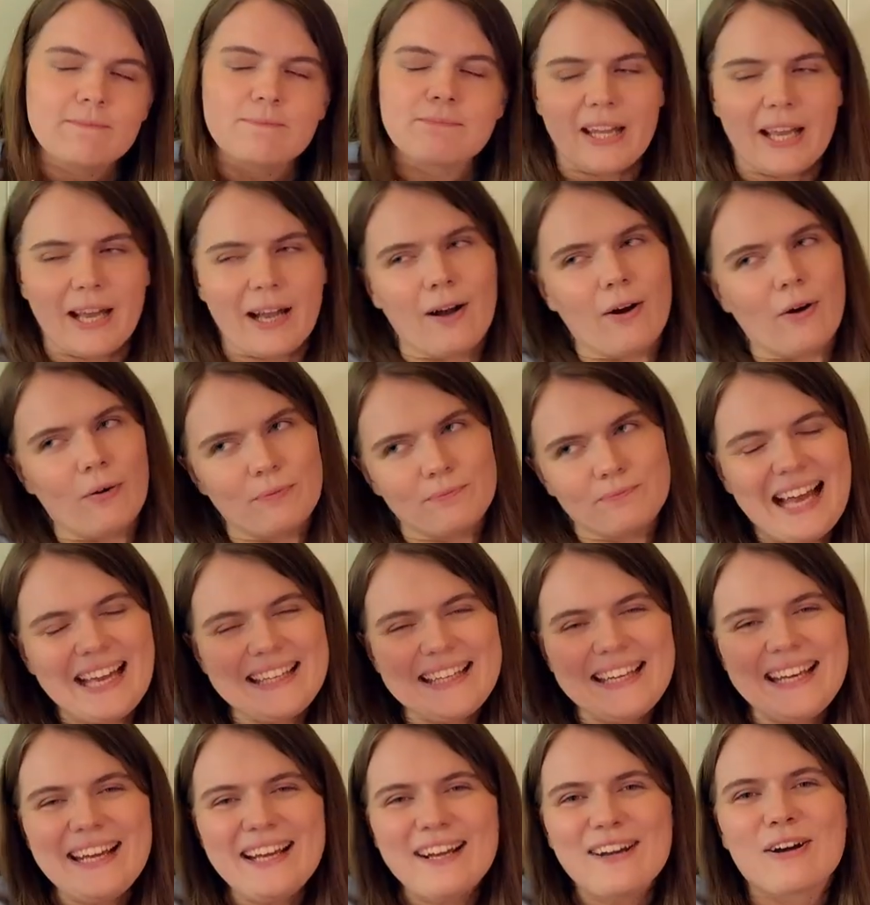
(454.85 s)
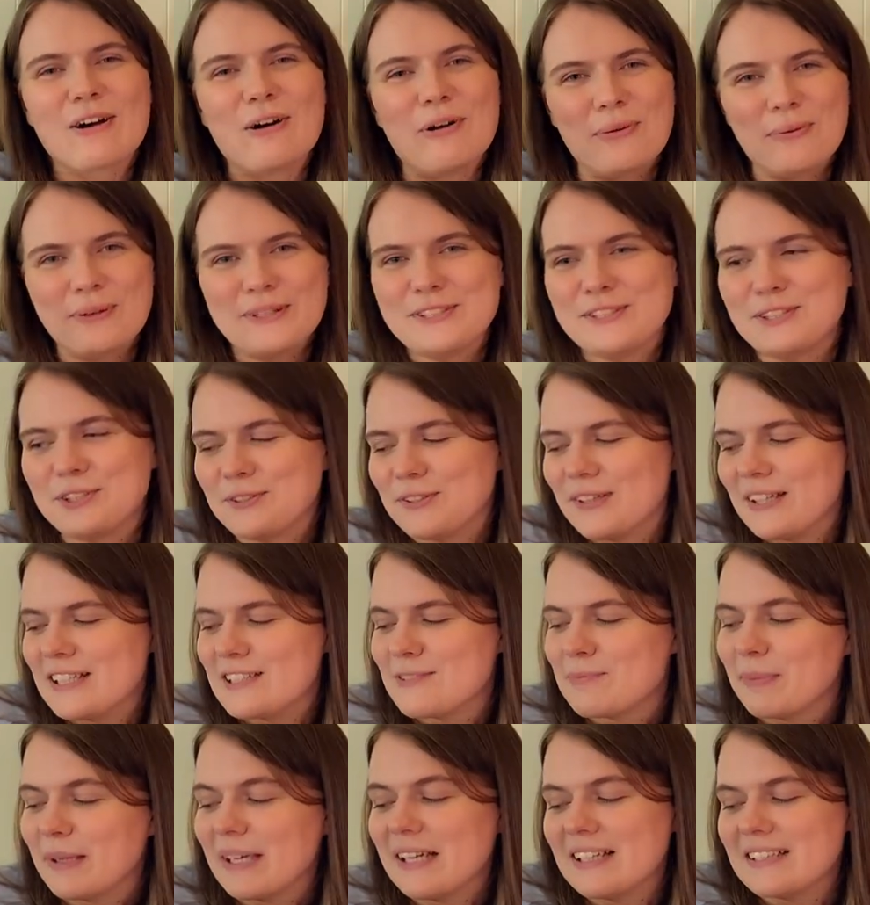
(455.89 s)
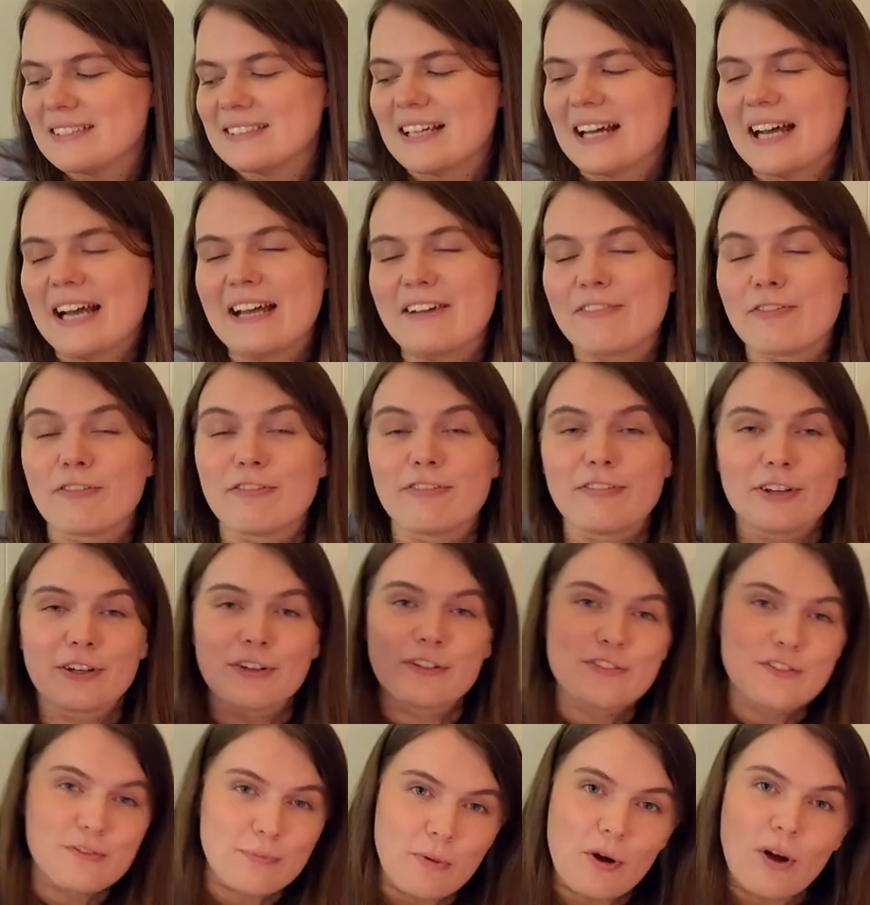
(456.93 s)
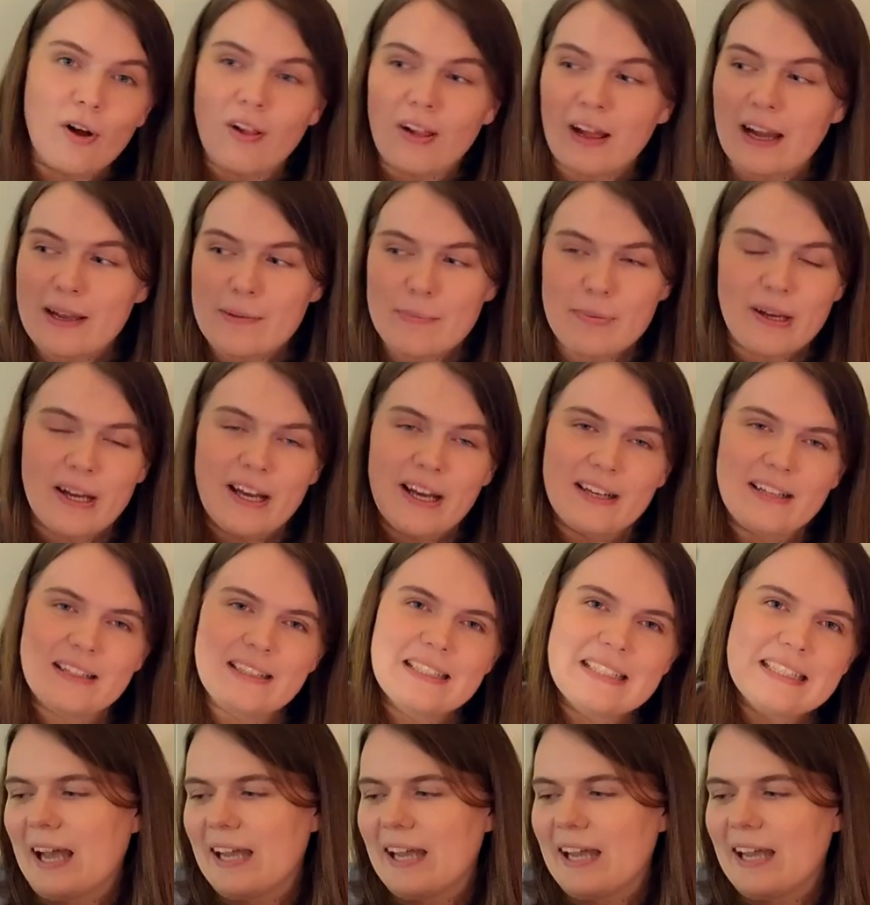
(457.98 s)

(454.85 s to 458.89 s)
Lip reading: Now, I can't always do this because I have a very small iPad.